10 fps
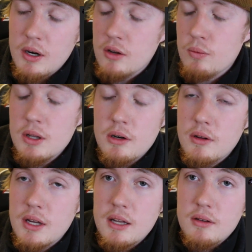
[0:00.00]
because we
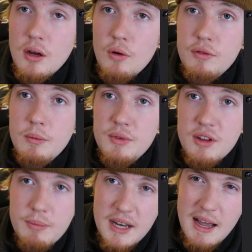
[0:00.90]
literally get snow from
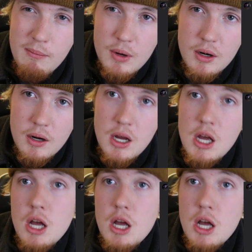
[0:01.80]
September